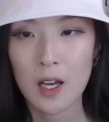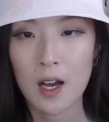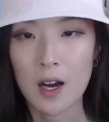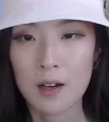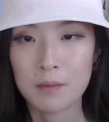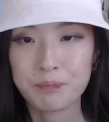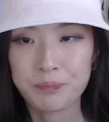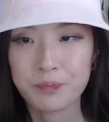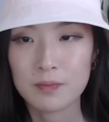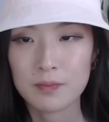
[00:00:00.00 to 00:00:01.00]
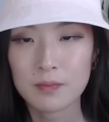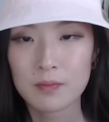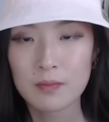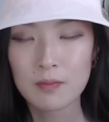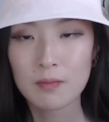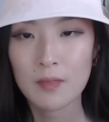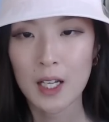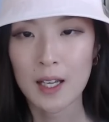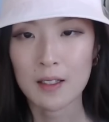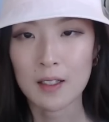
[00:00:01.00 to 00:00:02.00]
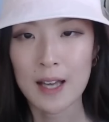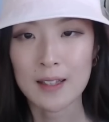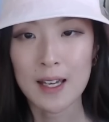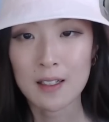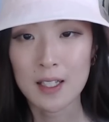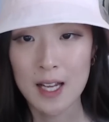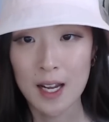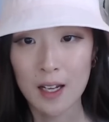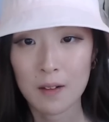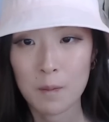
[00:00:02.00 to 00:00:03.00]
Um, and at the end of the day,